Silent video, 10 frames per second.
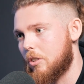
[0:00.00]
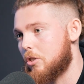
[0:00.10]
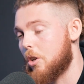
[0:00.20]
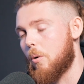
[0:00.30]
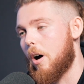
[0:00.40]

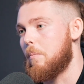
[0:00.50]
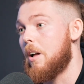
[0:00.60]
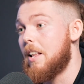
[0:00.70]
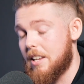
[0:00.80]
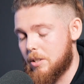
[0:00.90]
So
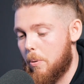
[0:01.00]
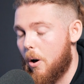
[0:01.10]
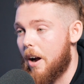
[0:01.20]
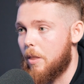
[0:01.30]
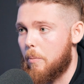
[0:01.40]
there's a
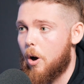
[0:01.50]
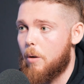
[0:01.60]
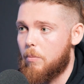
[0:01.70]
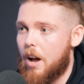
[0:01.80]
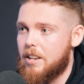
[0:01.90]
part in the
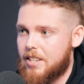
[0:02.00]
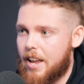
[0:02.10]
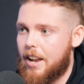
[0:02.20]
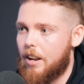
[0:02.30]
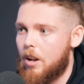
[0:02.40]
poem that I
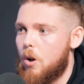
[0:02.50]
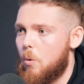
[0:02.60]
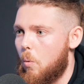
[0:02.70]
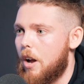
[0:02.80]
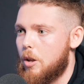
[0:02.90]
say,
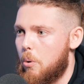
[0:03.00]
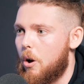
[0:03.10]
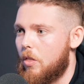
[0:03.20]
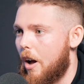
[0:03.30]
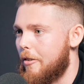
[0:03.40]
why are you
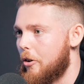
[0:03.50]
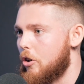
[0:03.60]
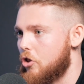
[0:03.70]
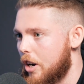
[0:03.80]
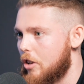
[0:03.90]
putting knife free on
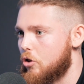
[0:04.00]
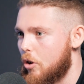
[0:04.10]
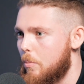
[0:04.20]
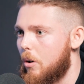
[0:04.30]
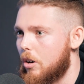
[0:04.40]
a chicken
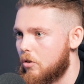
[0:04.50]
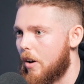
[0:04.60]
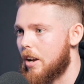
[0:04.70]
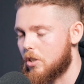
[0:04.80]
shop box, right?